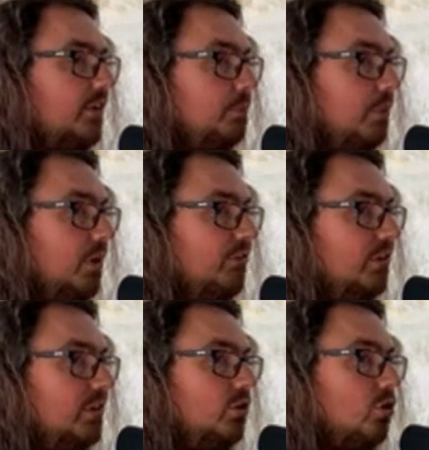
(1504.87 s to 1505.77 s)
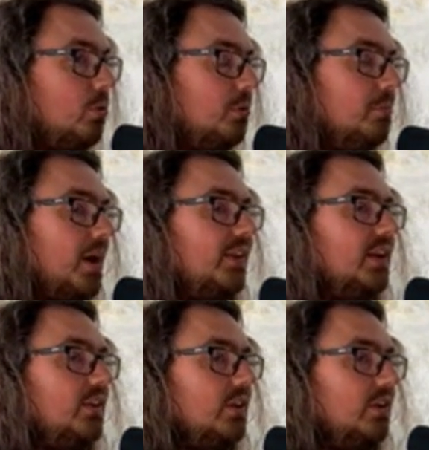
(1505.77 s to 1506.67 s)
is perfectly normal, but I
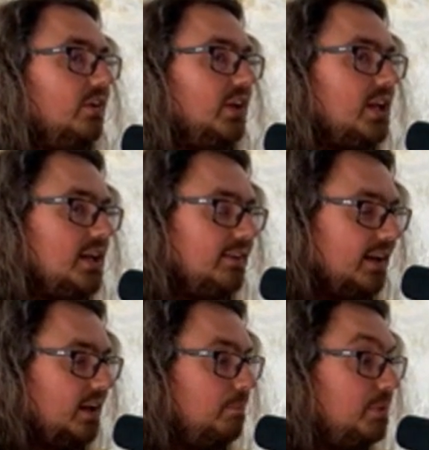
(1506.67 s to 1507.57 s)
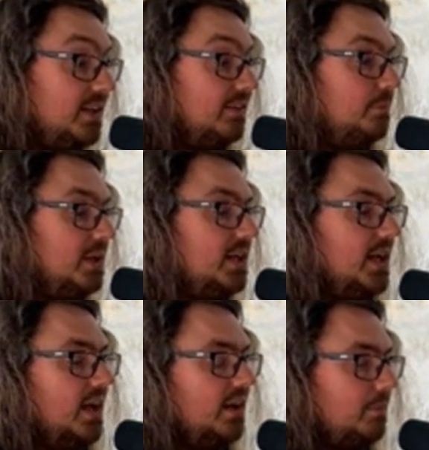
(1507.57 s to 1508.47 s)
think the key to getting
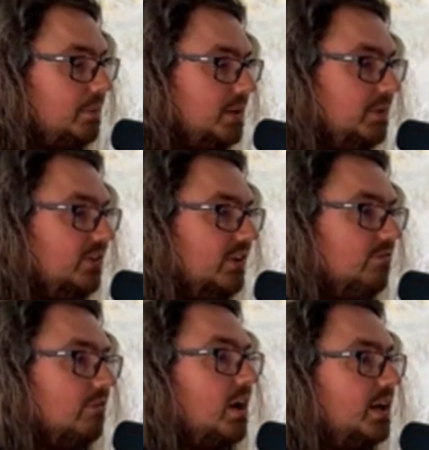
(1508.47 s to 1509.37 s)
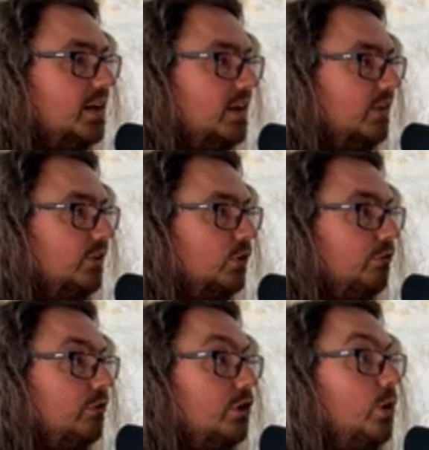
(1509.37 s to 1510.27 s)
B2B PPC right is
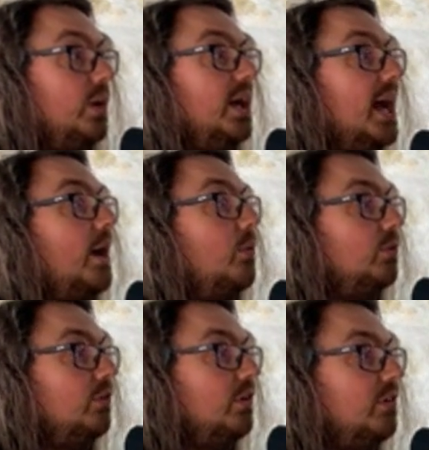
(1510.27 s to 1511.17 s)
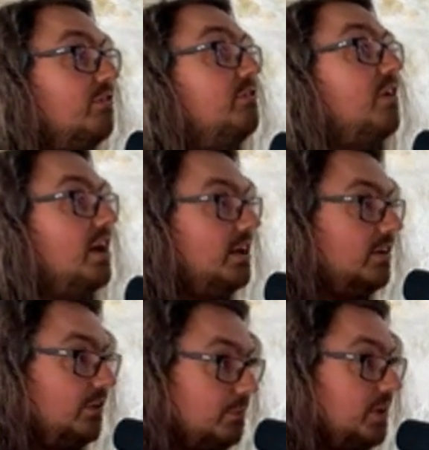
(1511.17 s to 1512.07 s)
sort of knowing how to
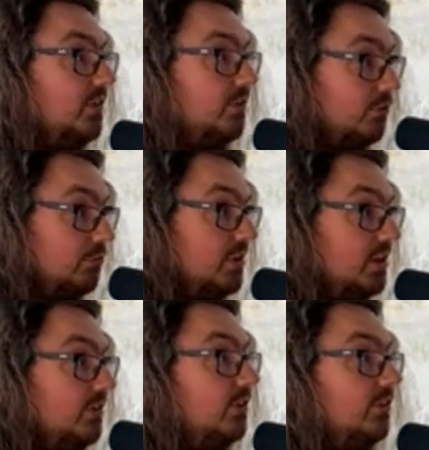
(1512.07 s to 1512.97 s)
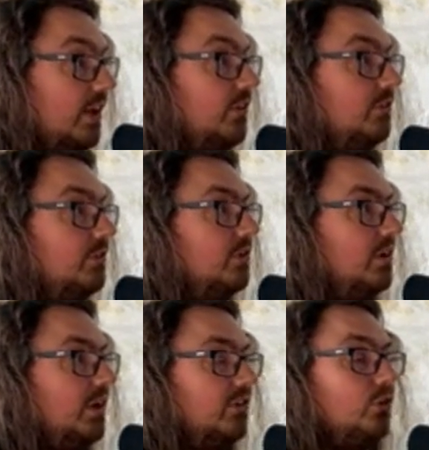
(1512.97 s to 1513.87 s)
find the bits that are really successful
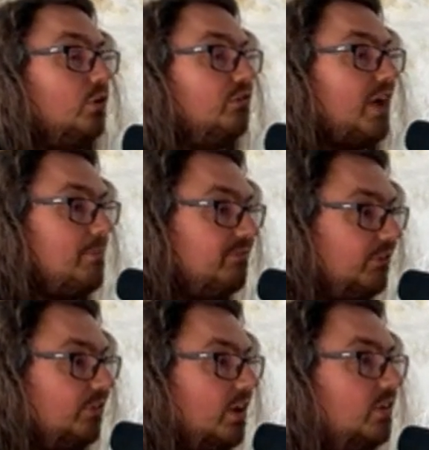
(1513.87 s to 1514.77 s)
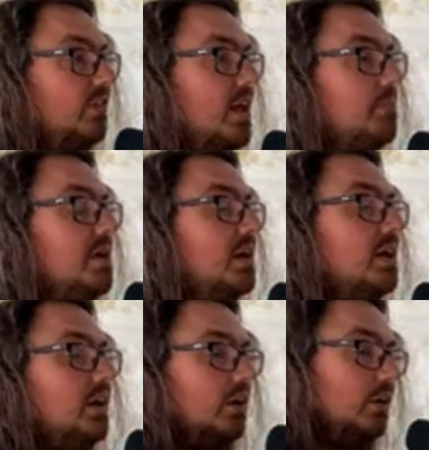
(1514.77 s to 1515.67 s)
and sort of emphasize them.
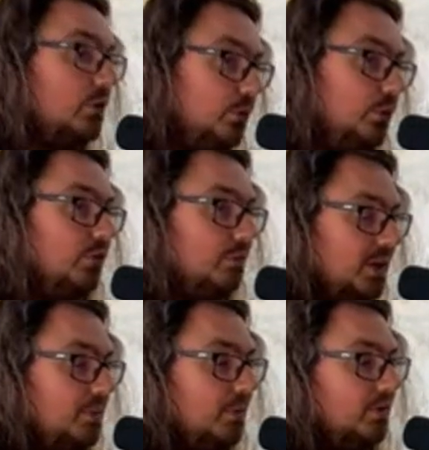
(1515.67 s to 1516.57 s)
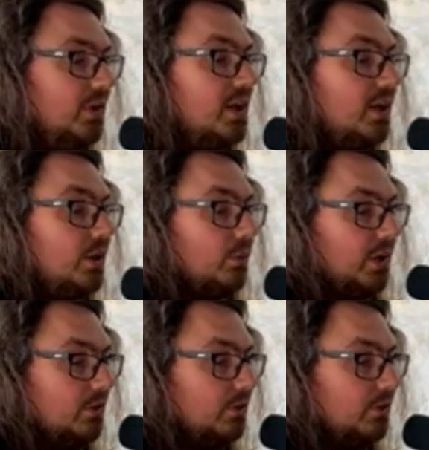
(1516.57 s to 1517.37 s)
Loads of people, when you